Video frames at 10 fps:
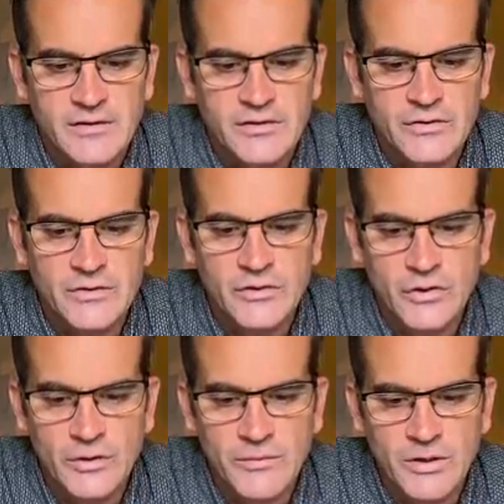to
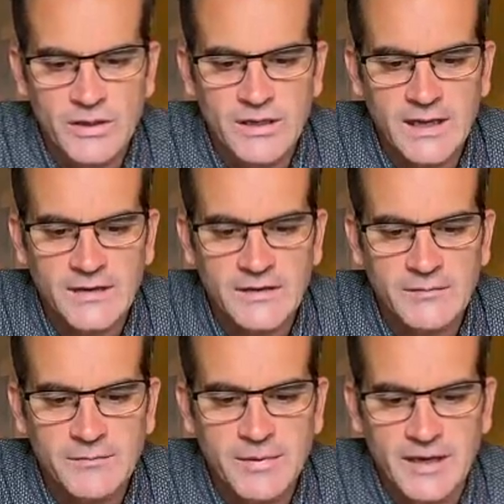normal
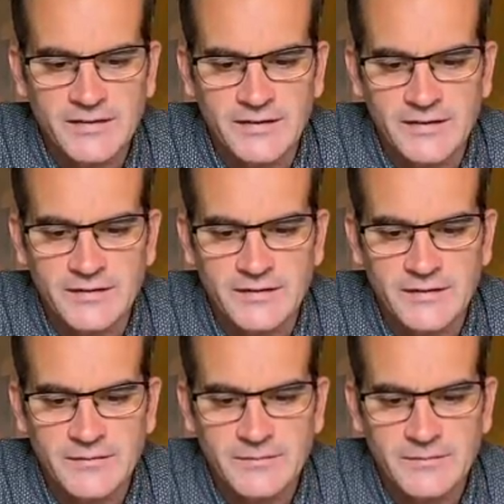London buses?